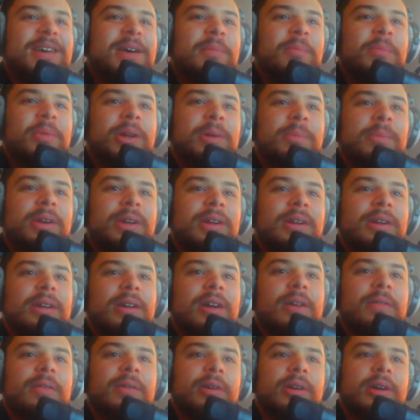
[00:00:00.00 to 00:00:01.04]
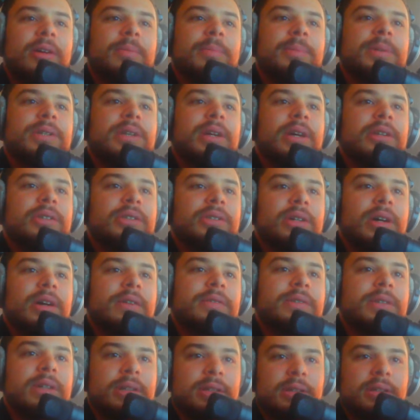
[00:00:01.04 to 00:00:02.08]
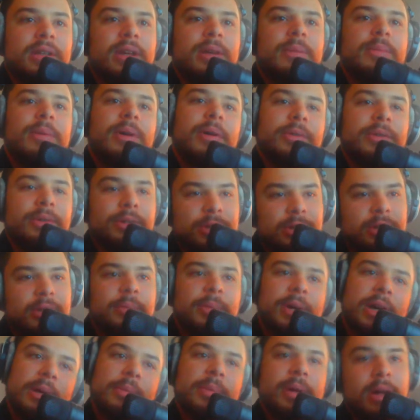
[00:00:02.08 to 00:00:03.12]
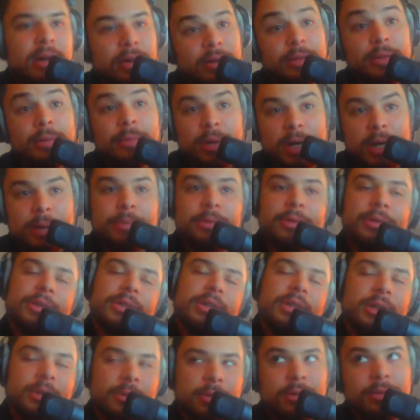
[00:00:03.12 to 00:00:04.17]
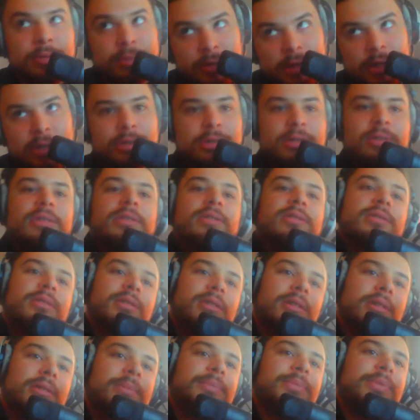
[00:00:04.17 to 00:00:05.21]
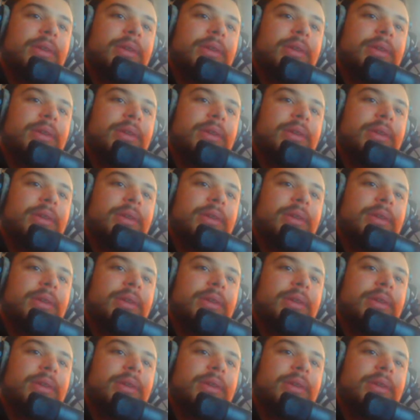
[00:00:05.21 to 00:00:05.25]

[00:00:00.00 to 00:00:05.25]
Putting money to cover government debt just offsets the debt by reducing the buying power of the populace. That's what inflation is. Yeah,